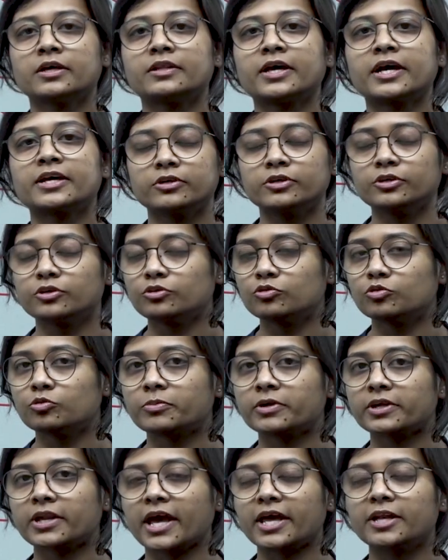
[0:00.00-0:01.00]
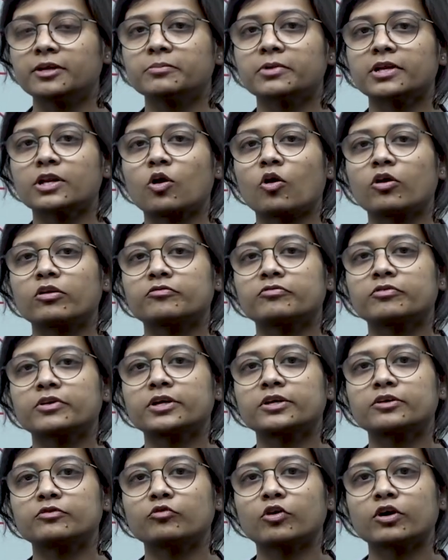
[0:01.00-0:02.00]
that human animal
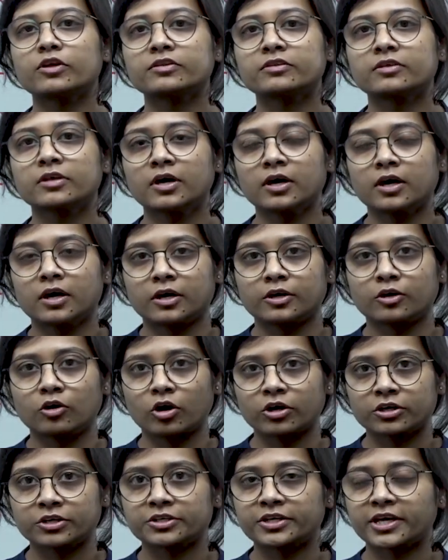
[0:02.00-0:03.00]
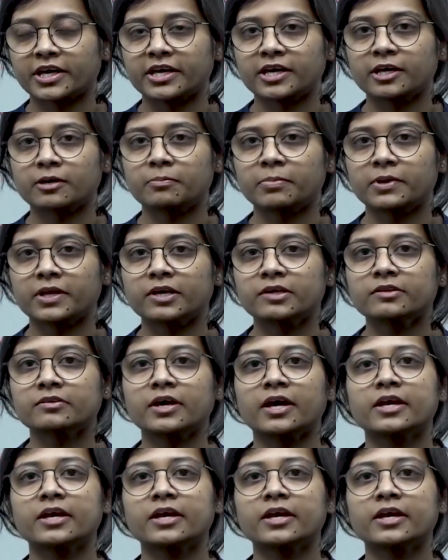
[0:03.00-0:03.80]
conflict was not taking place,